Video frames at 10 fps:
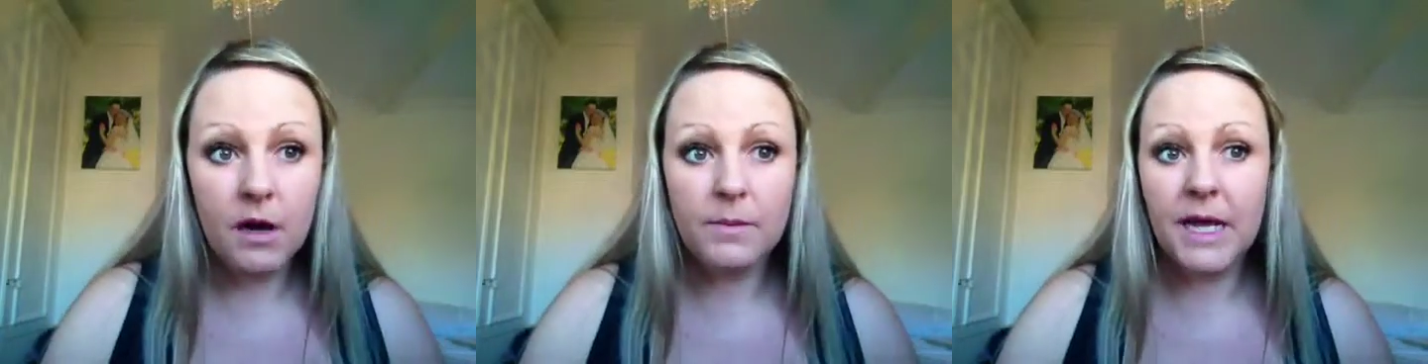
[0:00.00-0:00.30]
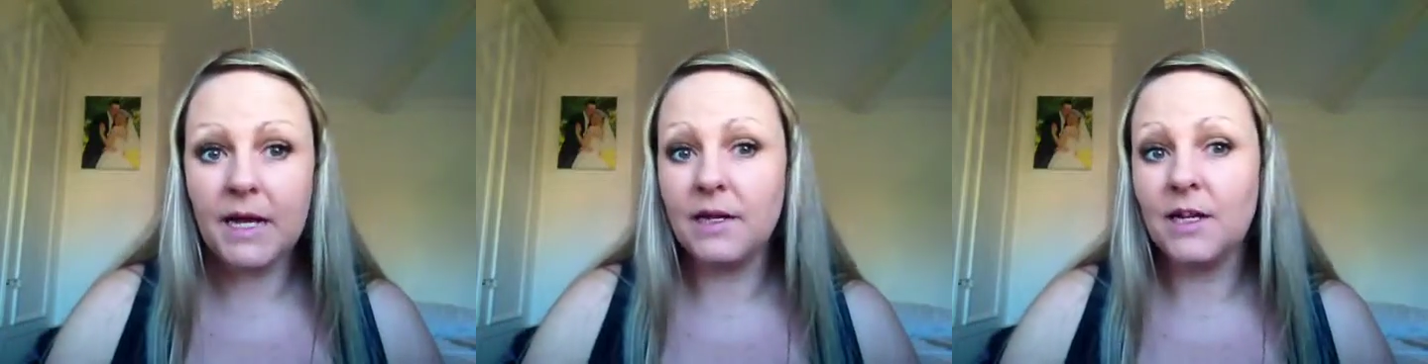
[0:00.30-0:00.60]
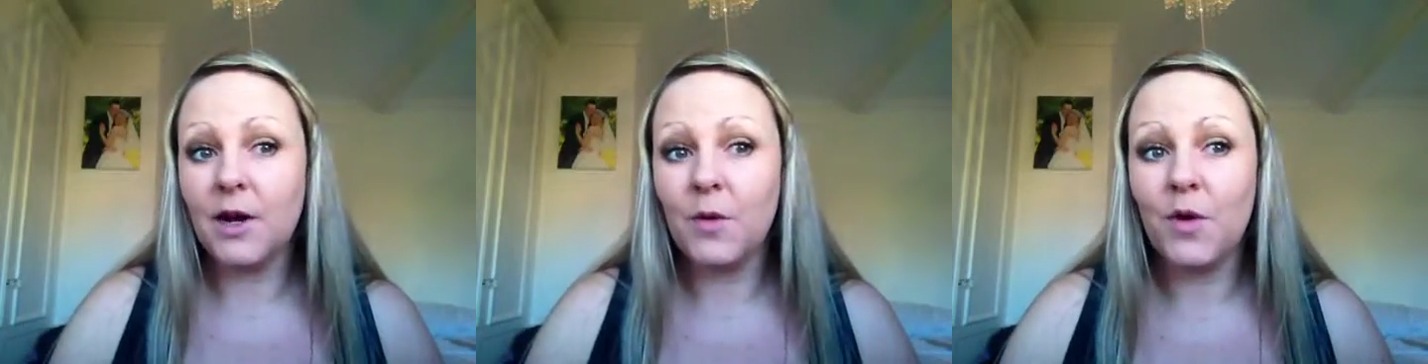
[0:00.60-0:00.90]
I'm now going
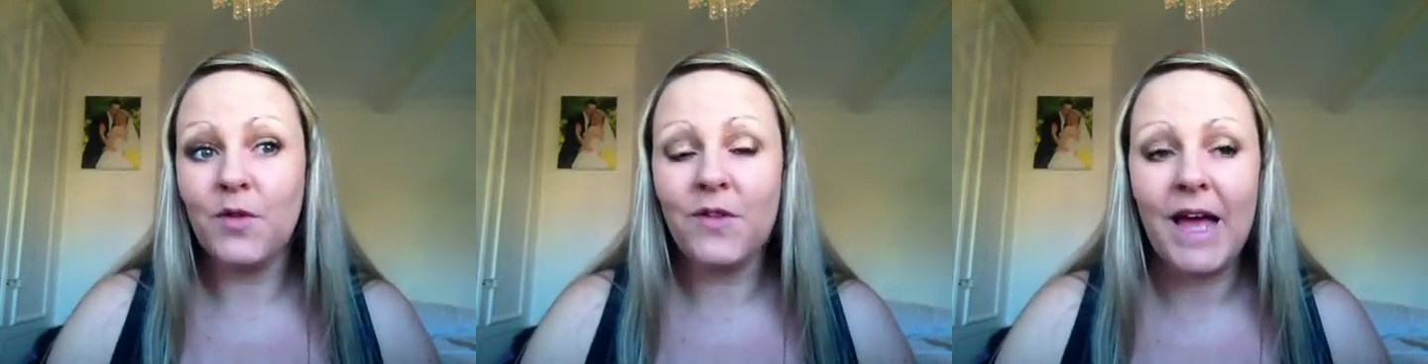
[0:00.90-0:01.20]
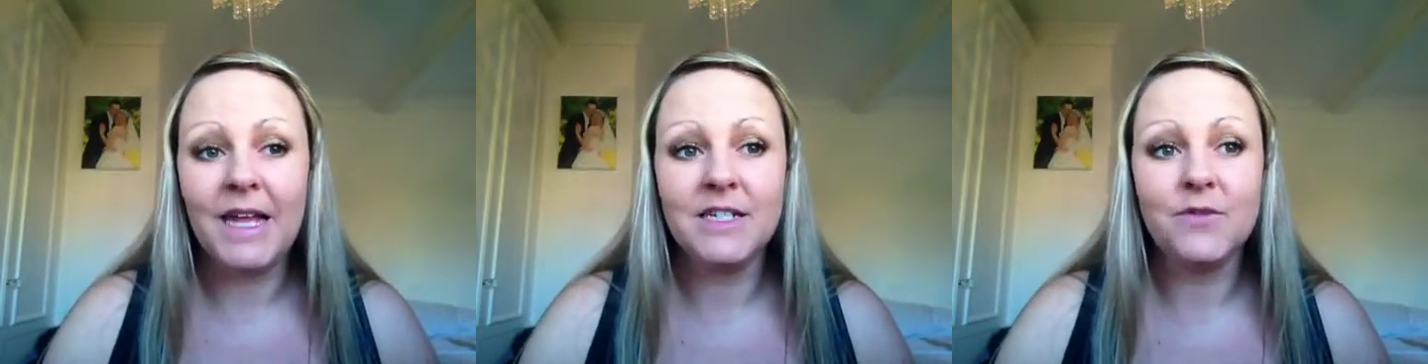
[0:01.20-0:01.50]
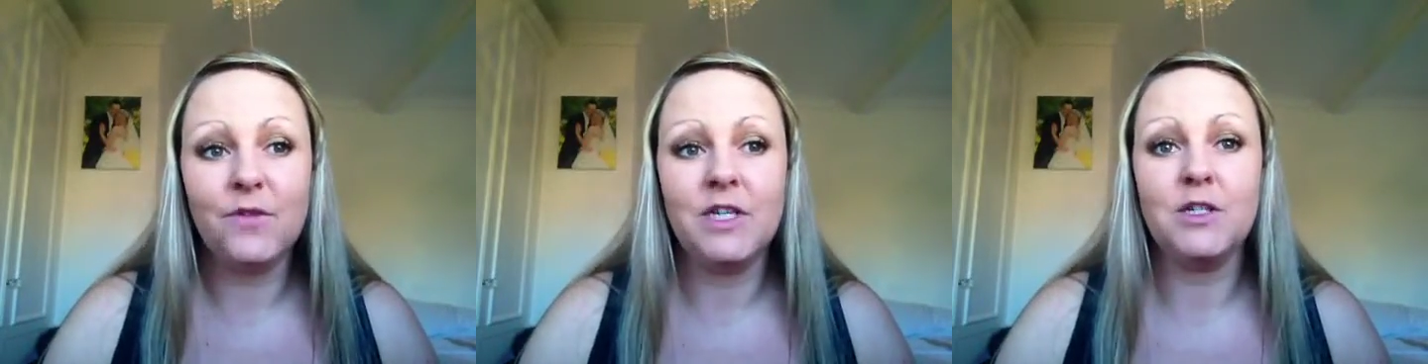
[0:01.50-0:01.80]
to go off
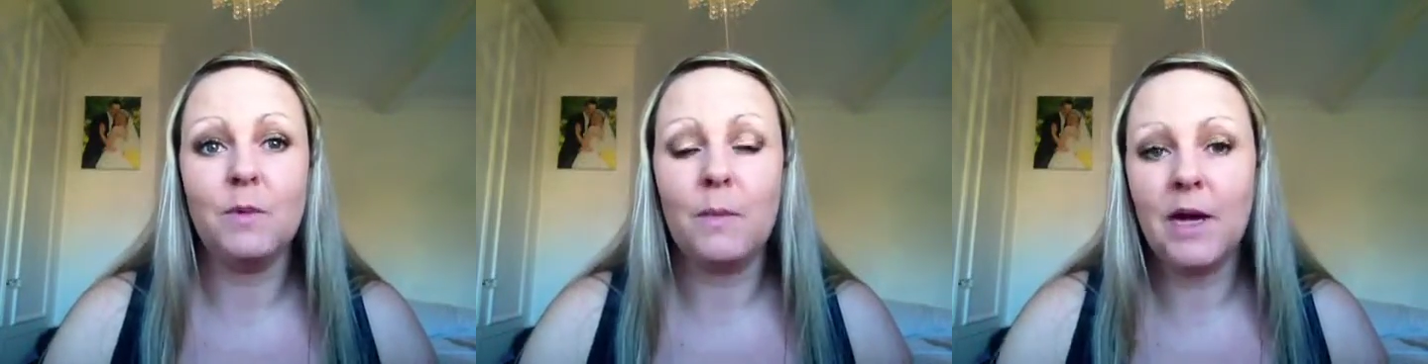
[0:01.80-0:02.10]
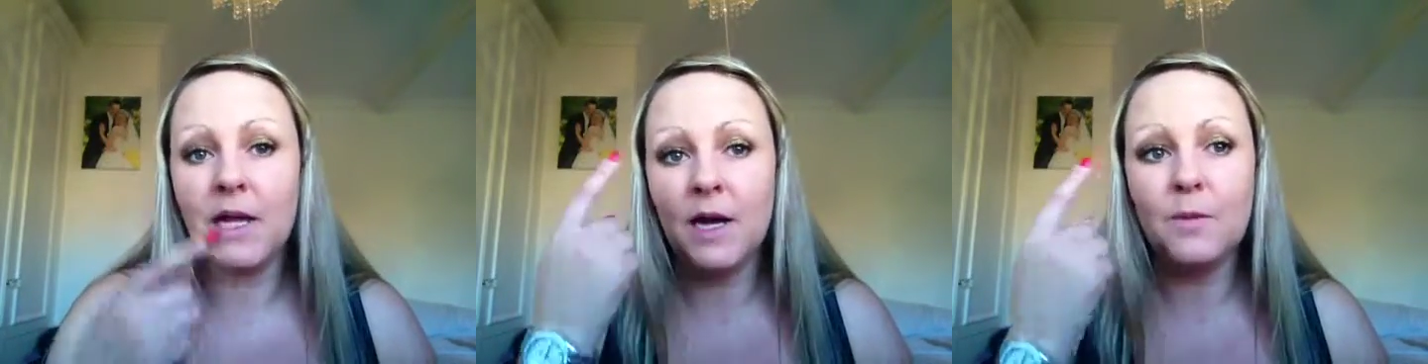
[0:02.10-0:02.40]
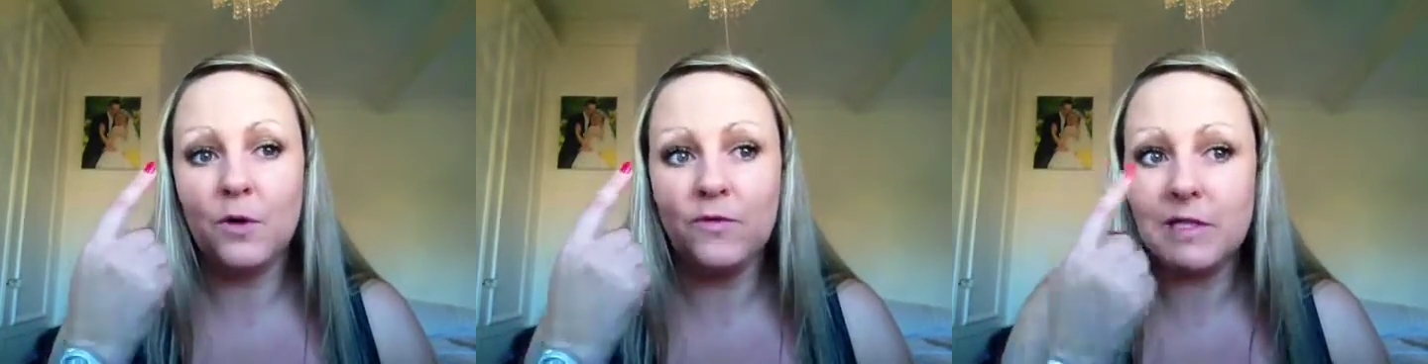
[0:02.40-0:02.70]
and finish my
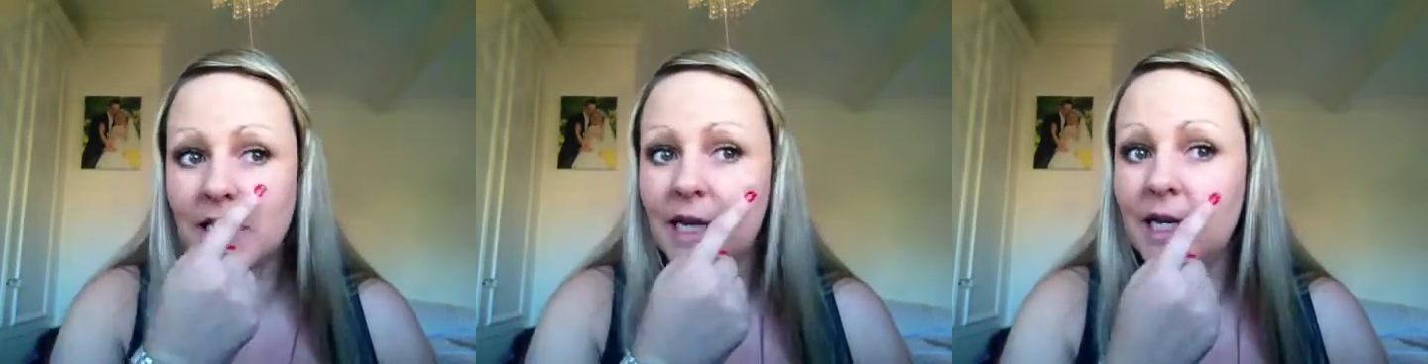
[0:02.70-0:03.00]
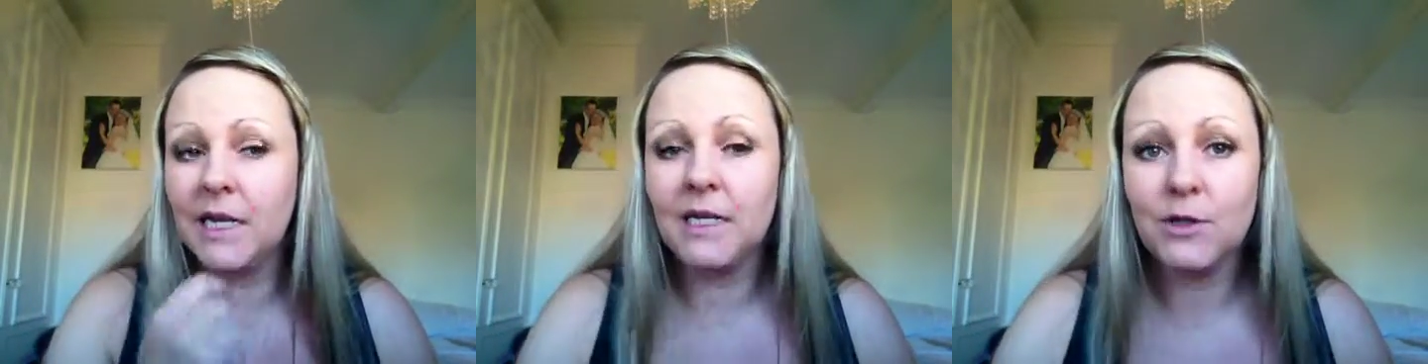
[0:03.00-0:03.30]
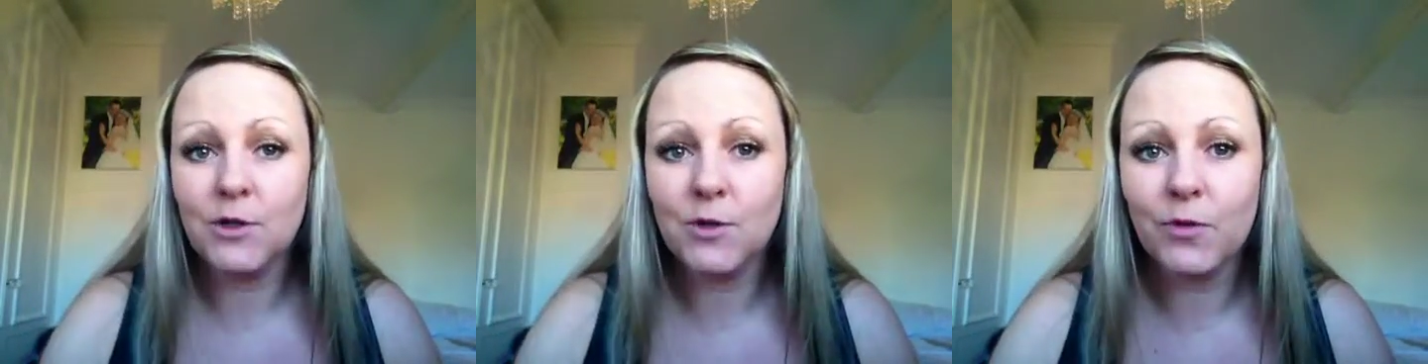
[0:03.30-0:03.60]
makeup. Obviously need
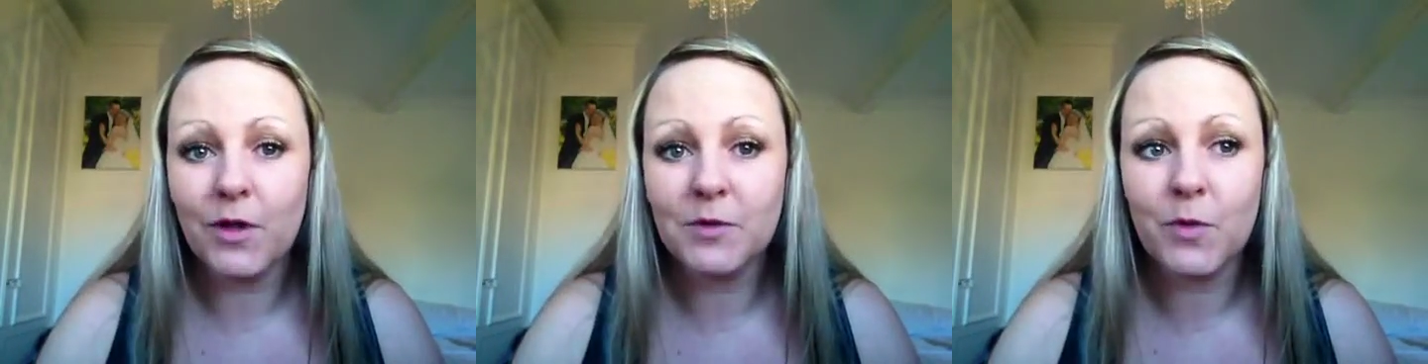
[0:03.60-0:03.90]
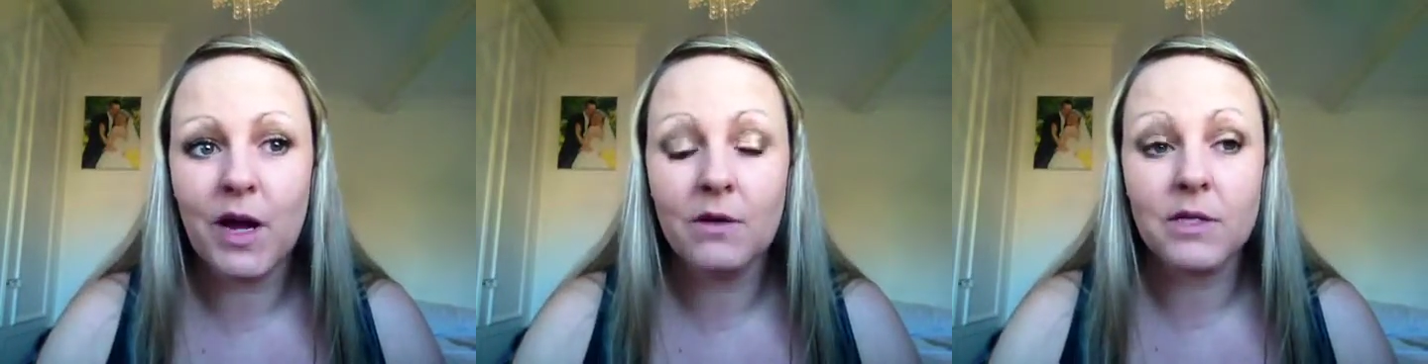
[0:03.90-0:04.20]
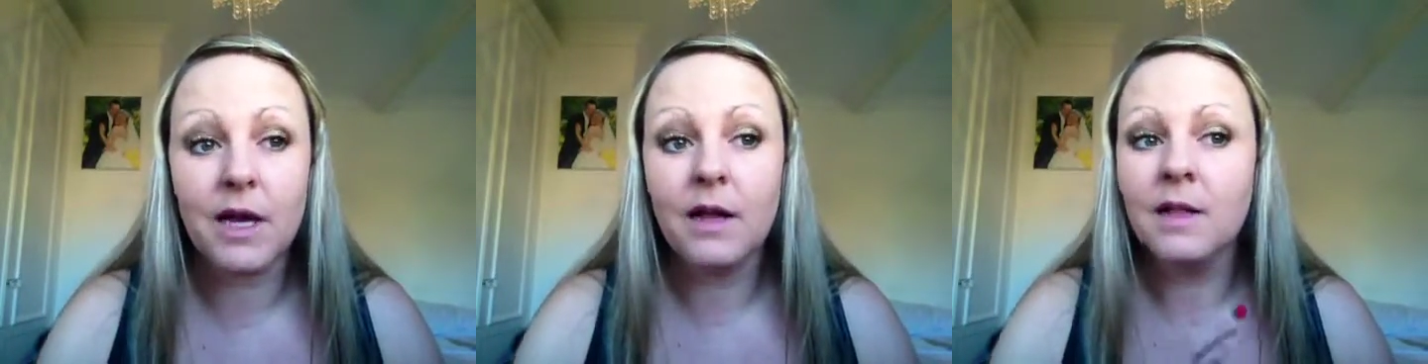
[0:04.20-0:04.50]
to sort those
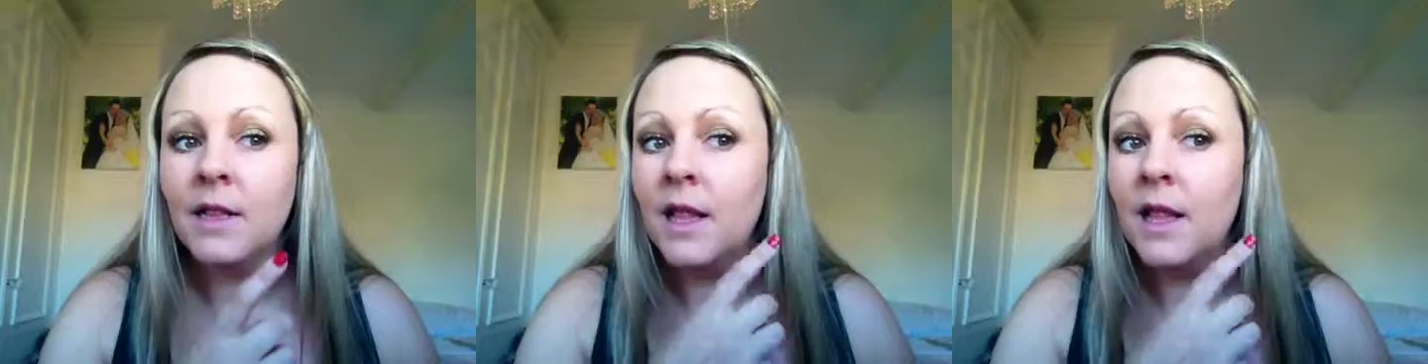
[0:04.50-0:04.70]
brows out.